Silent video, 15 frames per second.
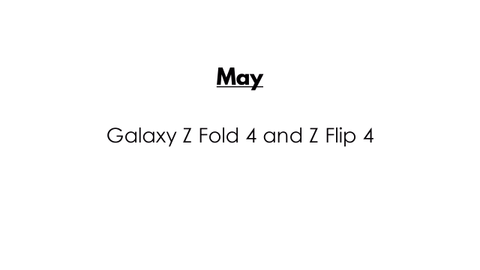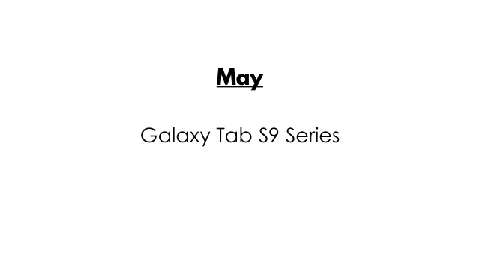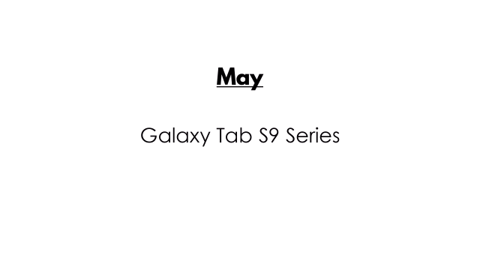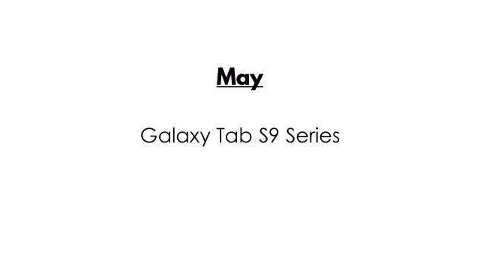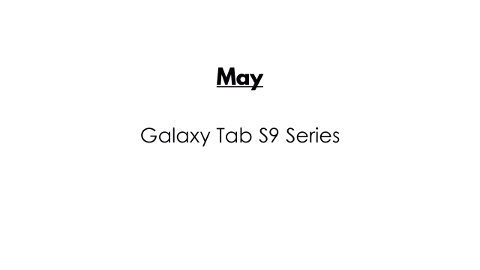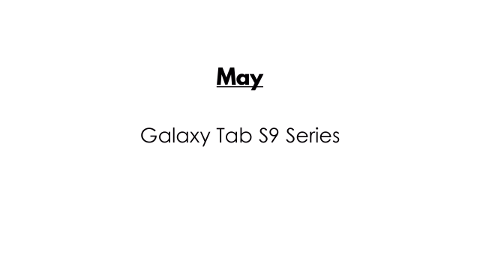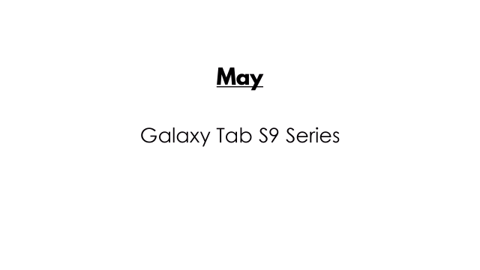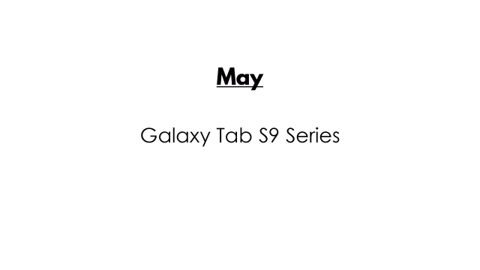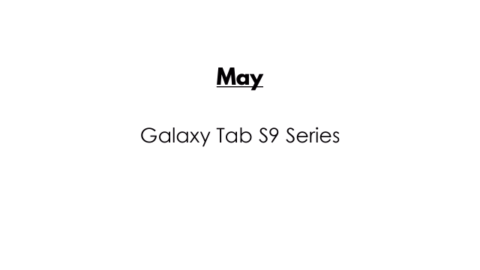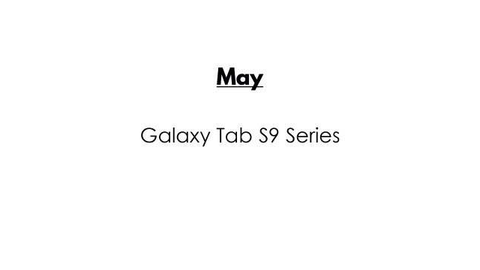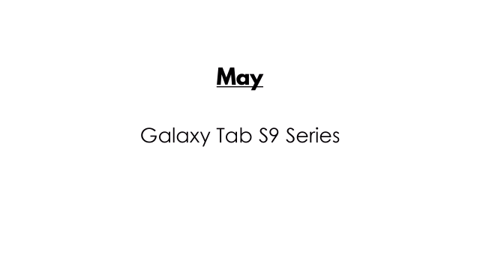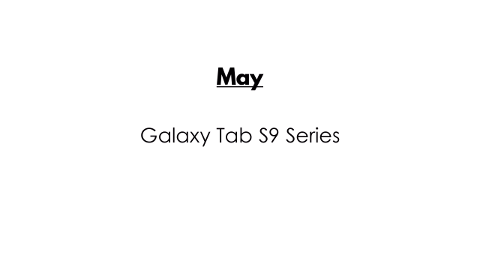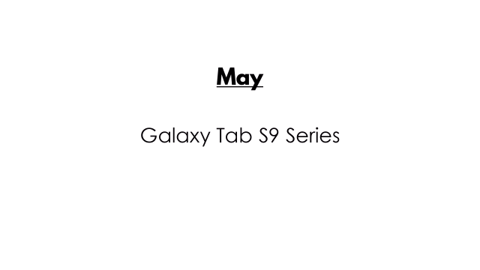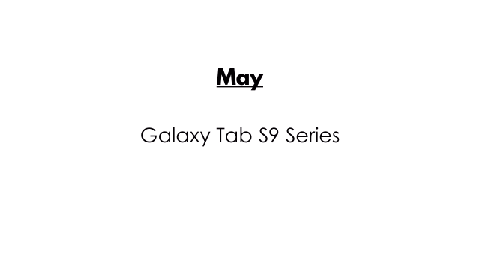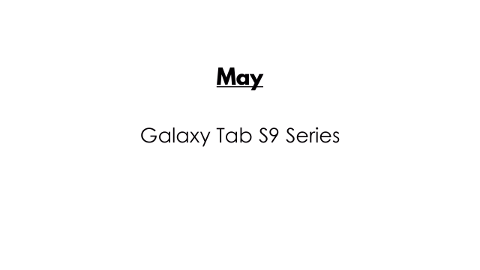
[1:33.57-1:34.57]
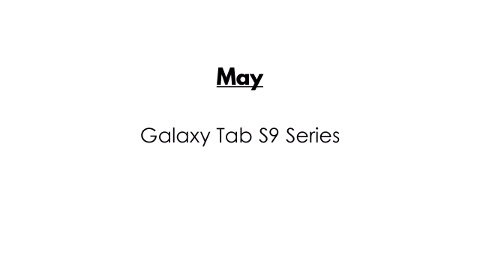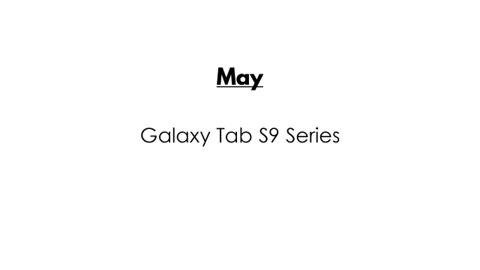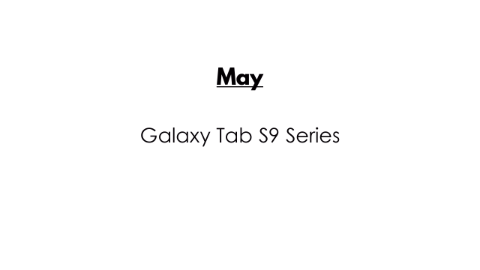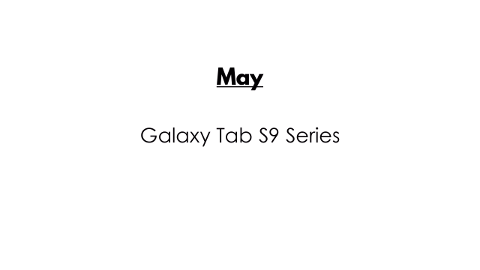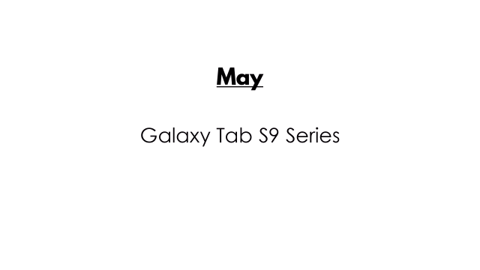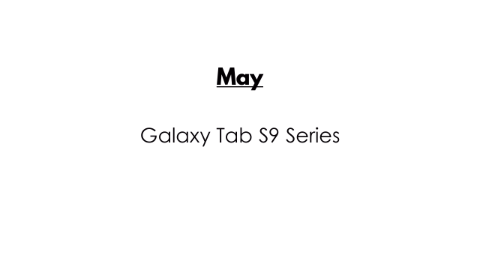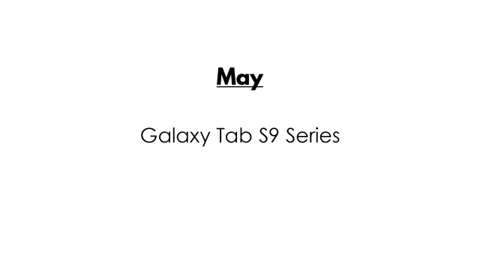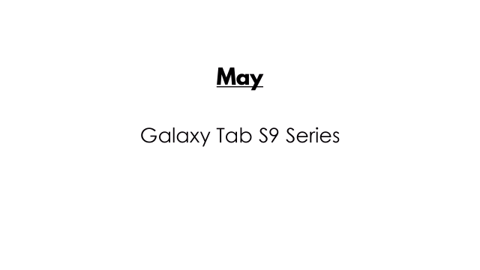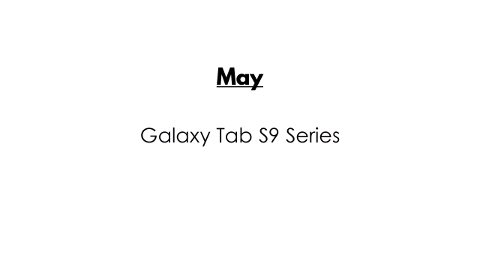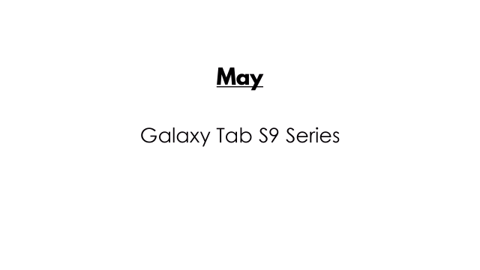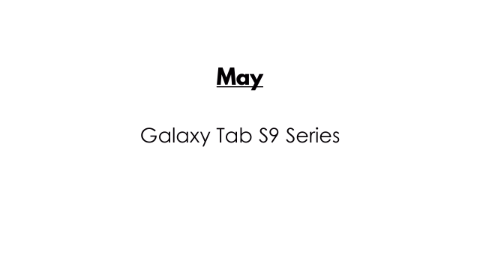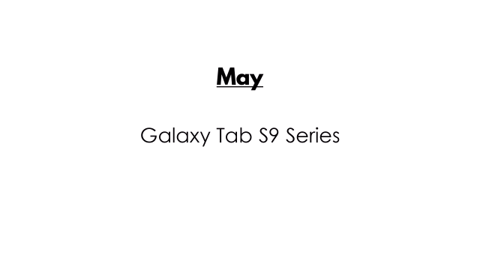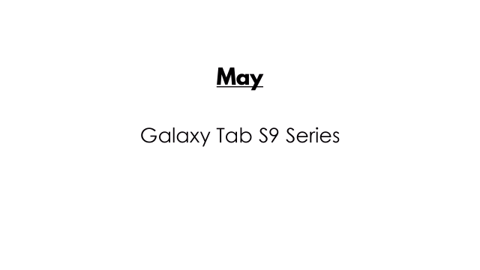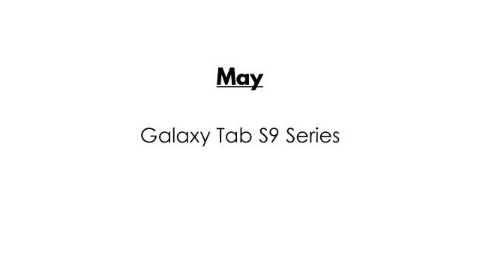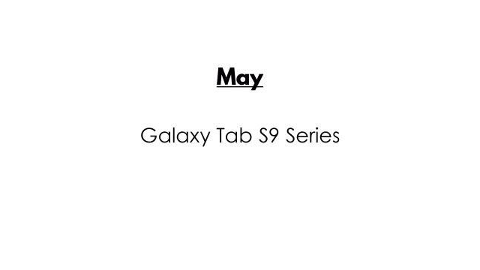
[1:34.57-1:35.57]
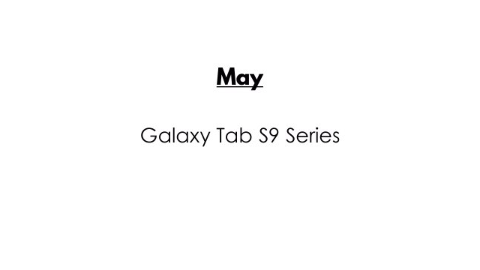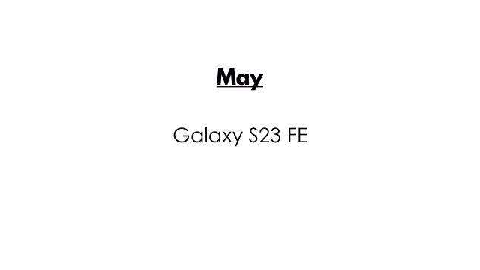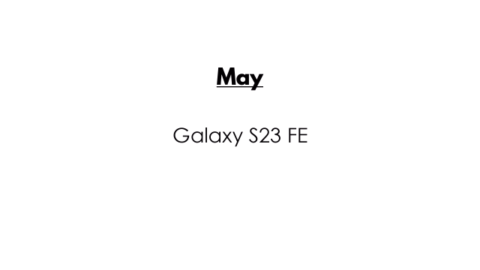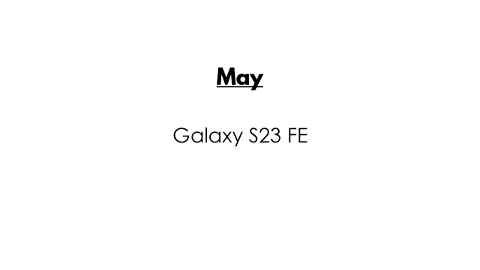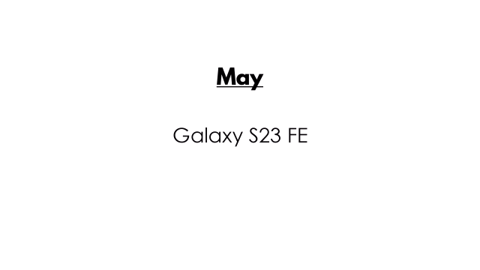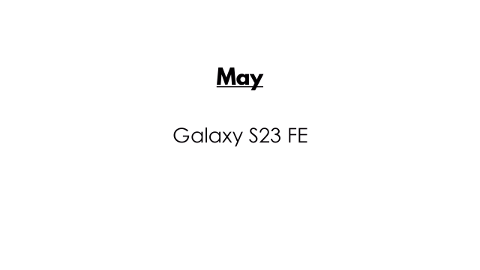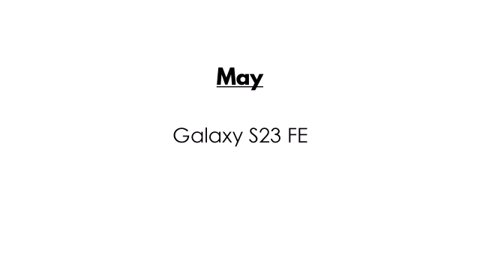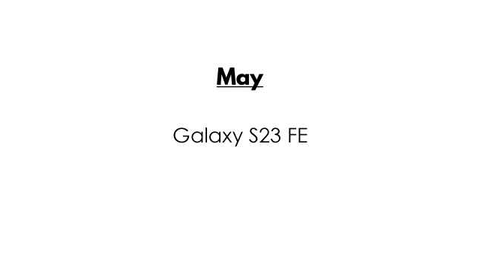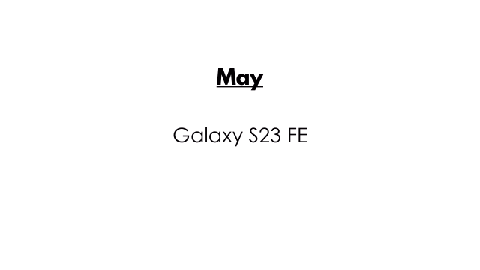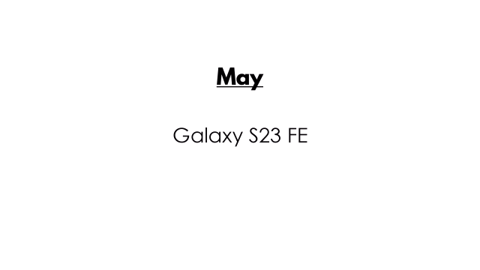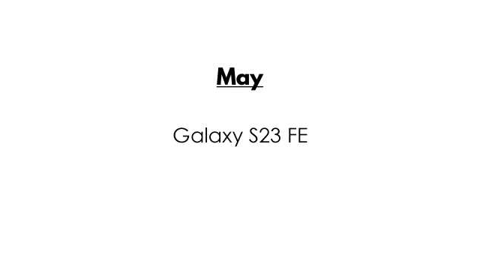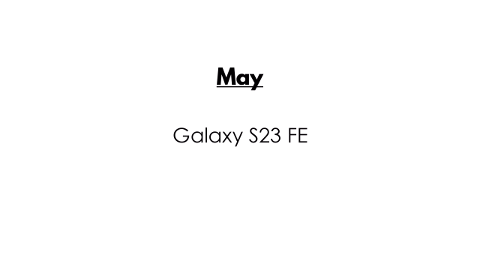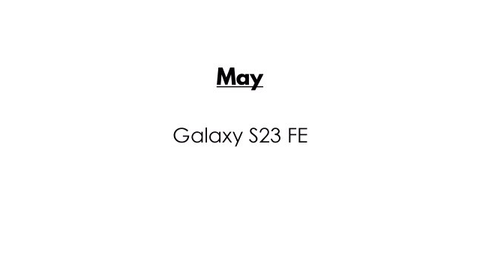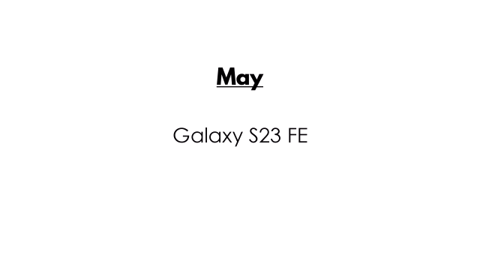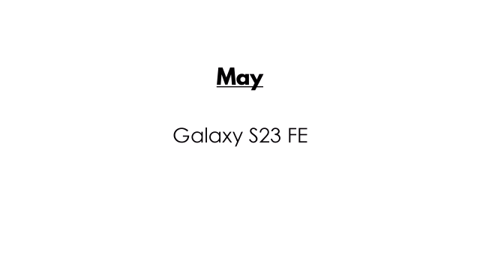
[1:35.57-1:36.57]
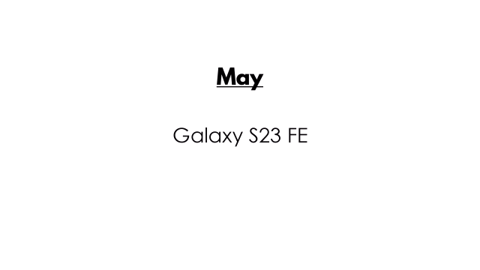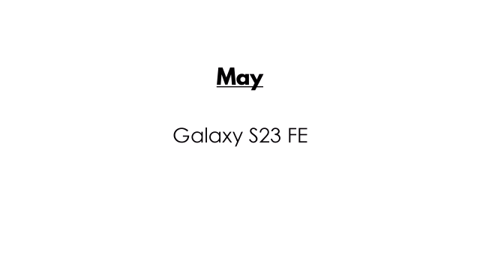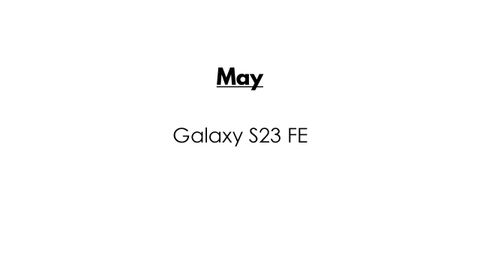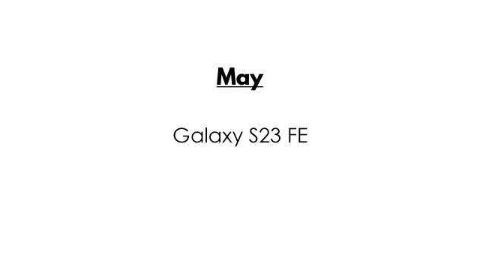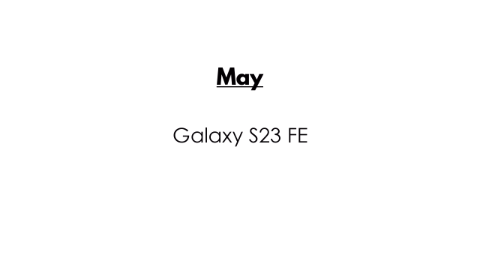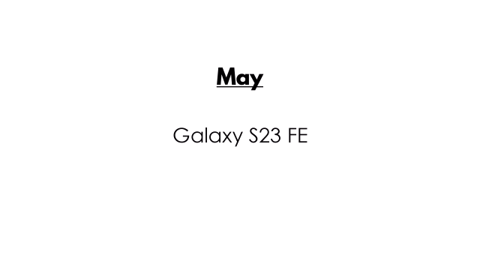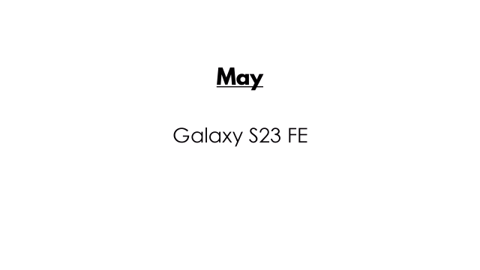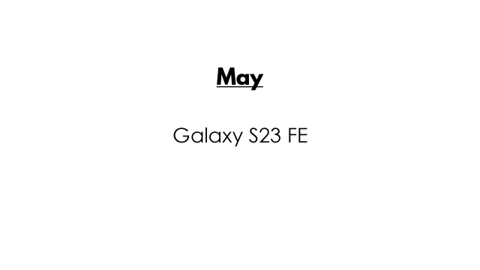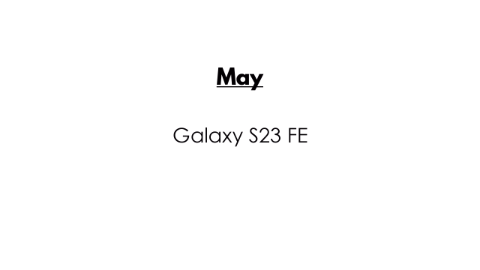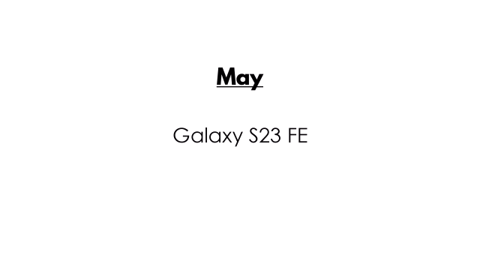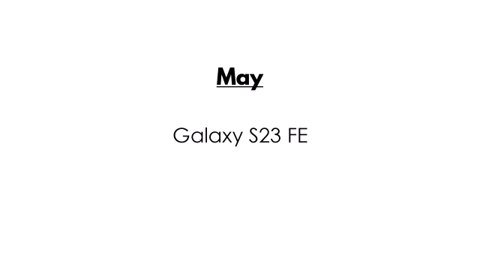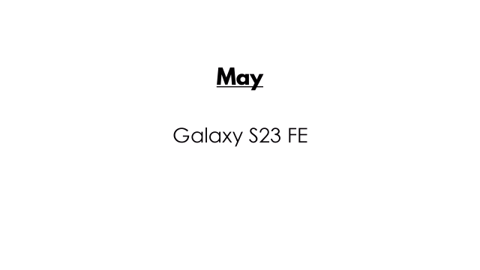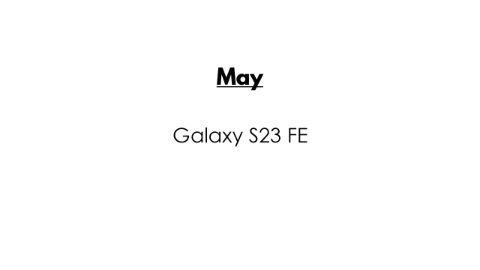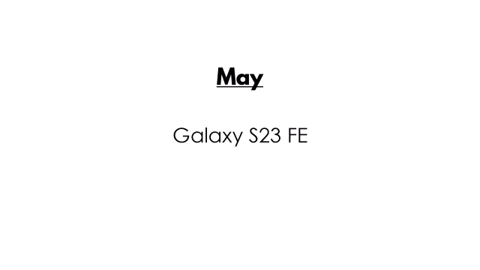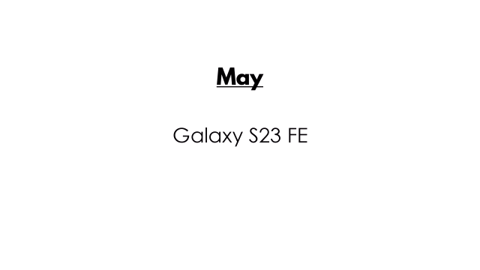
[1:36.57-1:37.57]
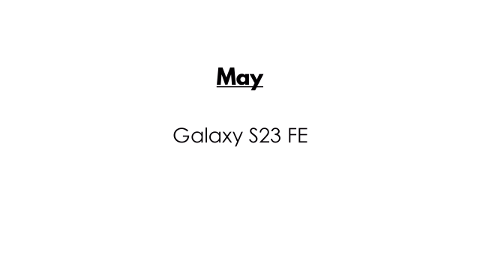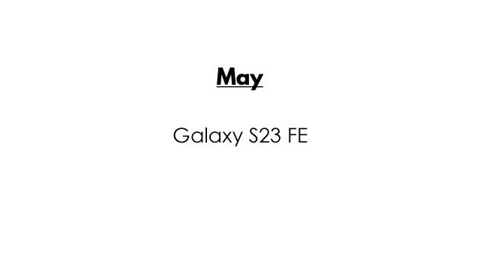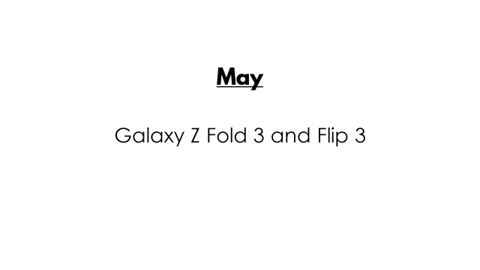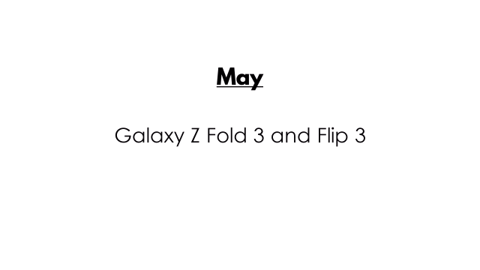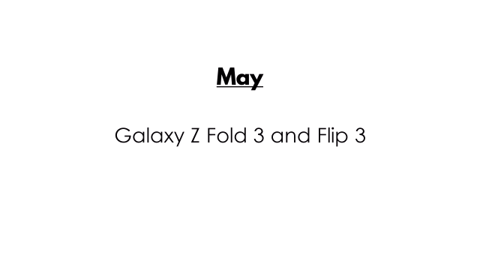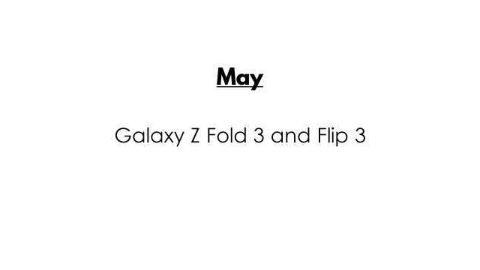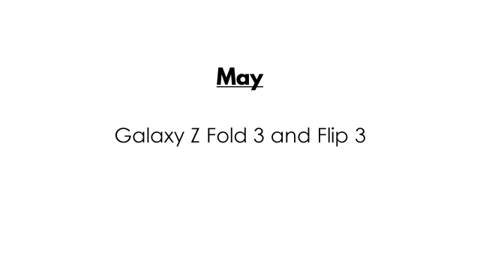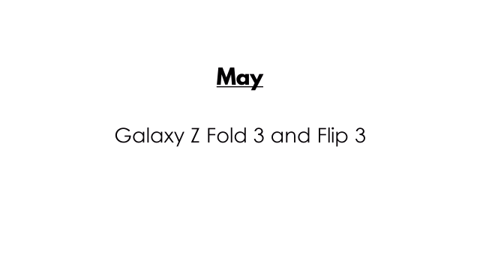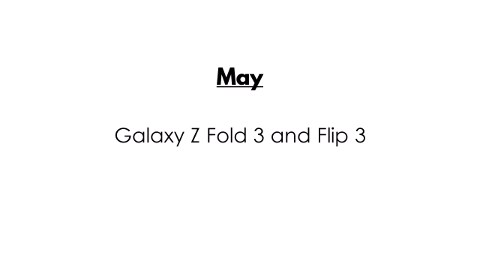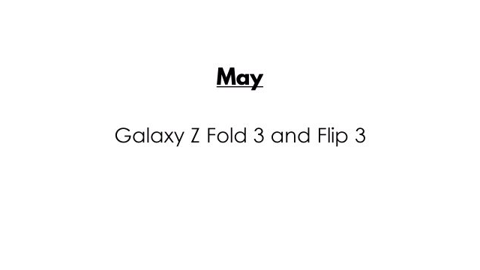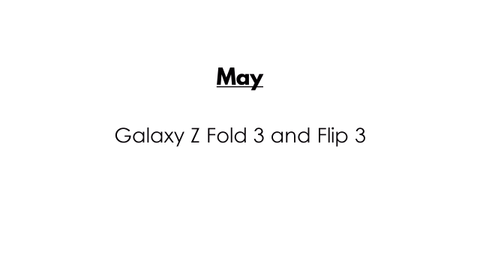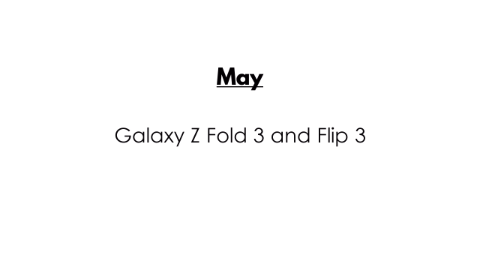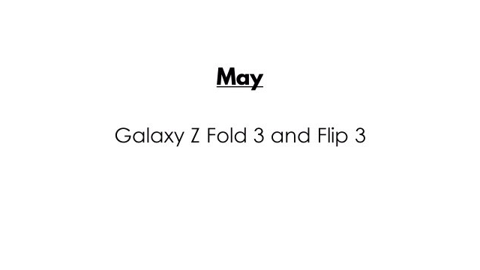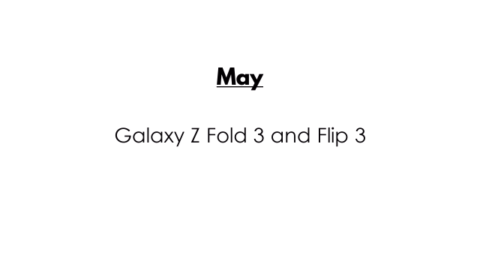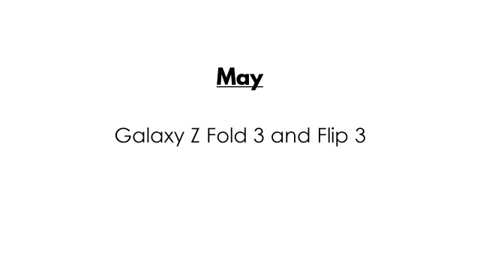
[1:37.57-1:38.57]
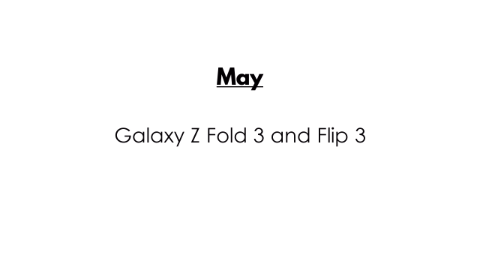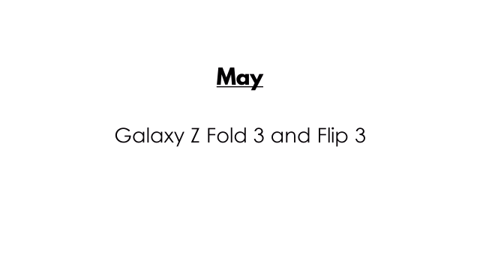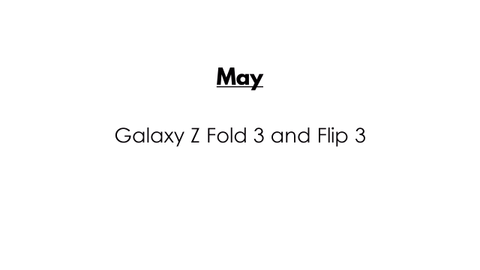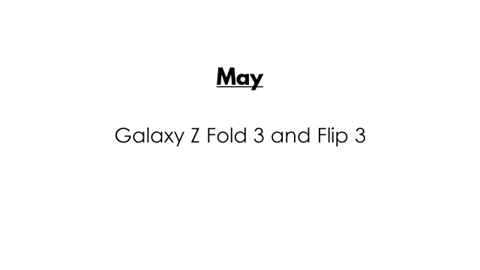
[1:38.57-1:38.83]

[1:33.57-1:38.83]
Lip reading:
Nobody's mouth can be seen.